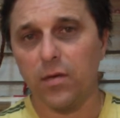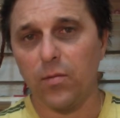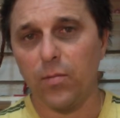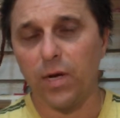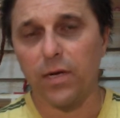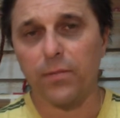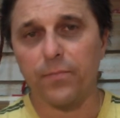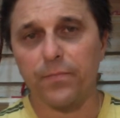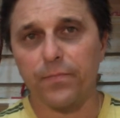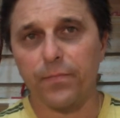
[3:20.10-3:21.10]
But
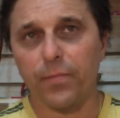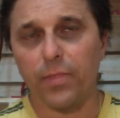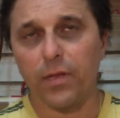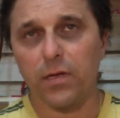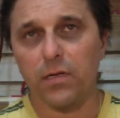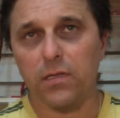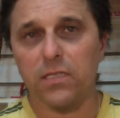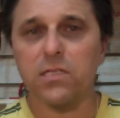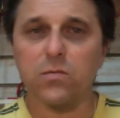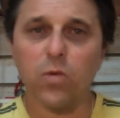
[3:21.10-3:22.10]

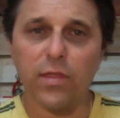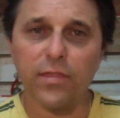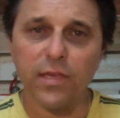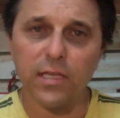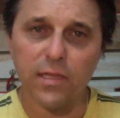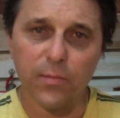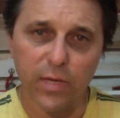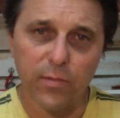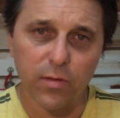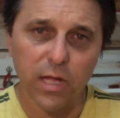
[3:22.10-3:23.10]
this is one thing that
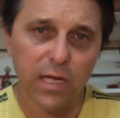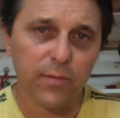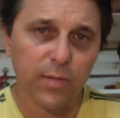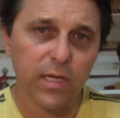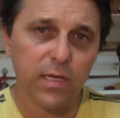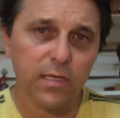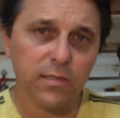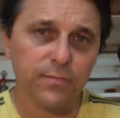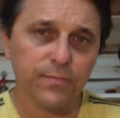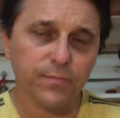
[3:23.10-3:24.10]
people aren't being
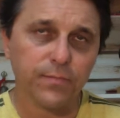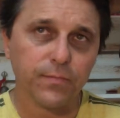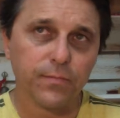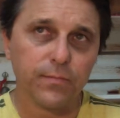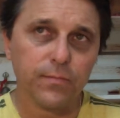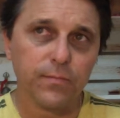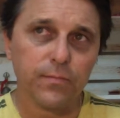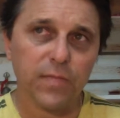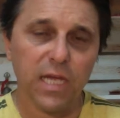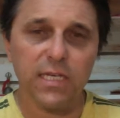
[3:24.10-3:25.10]

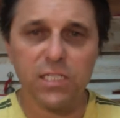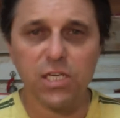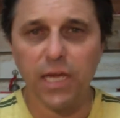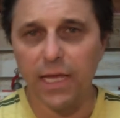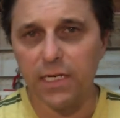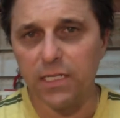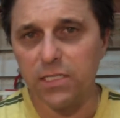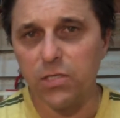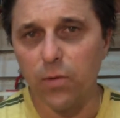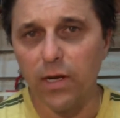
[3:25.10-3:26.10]
initiated
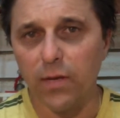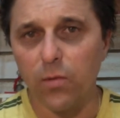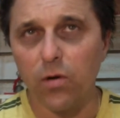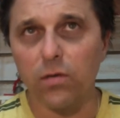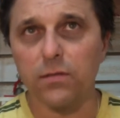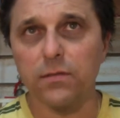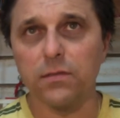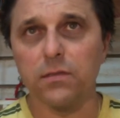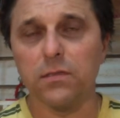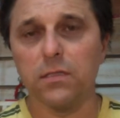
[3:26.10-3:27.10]
into anymore,
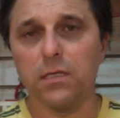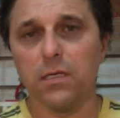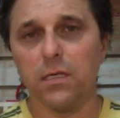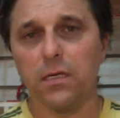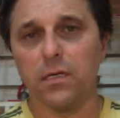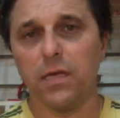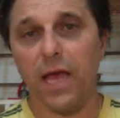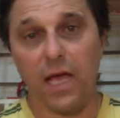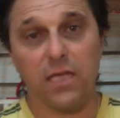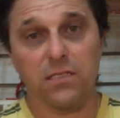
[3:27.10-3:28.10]

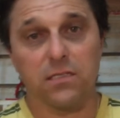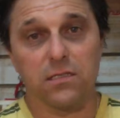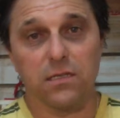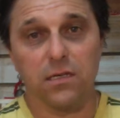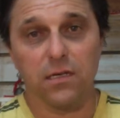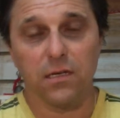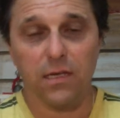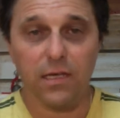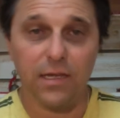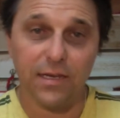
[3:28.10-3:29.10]
as
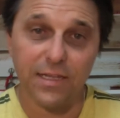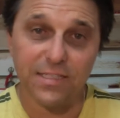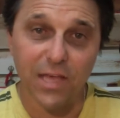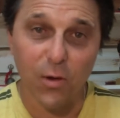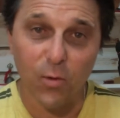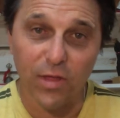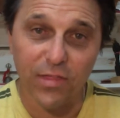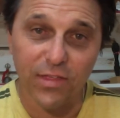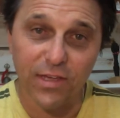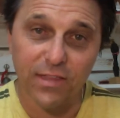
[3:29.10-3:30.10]
it is that one
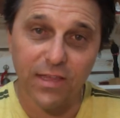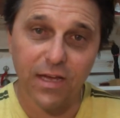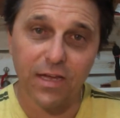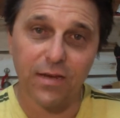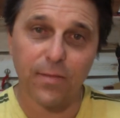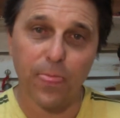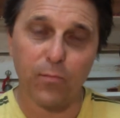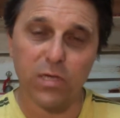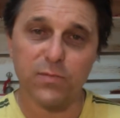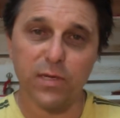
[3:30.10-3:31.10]
thing that
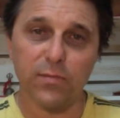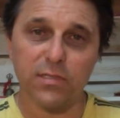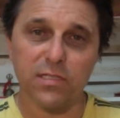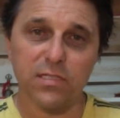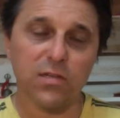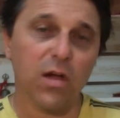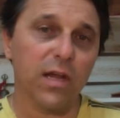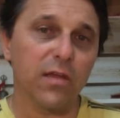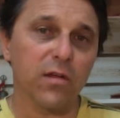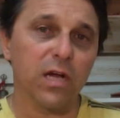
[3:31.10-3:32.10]
most people in
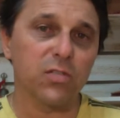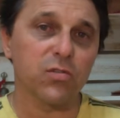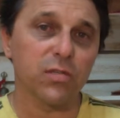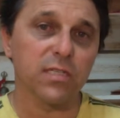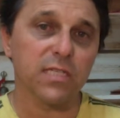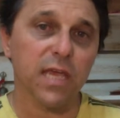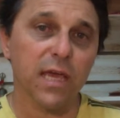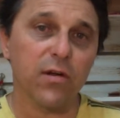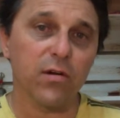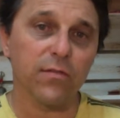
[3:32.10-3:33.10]
society are truly
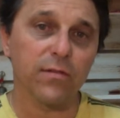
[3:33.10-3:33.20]
scared of,